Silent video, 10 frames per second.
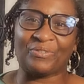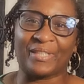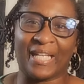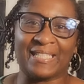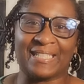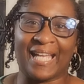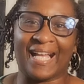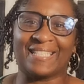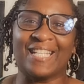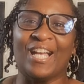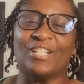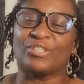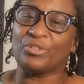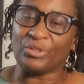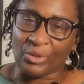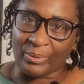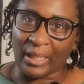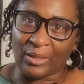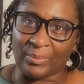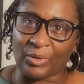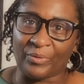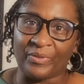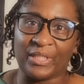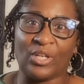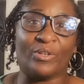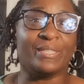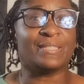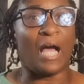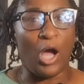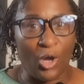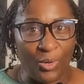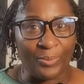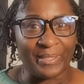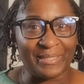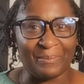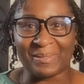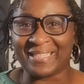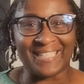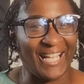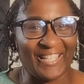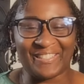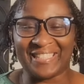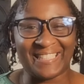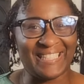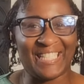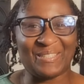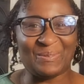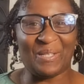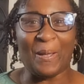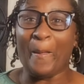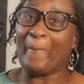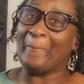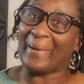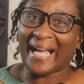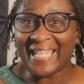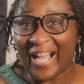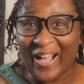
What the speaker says: notification, guys, so you'll know when I upload a video. And as always, I'm gonna see y'all in the next one. Bye,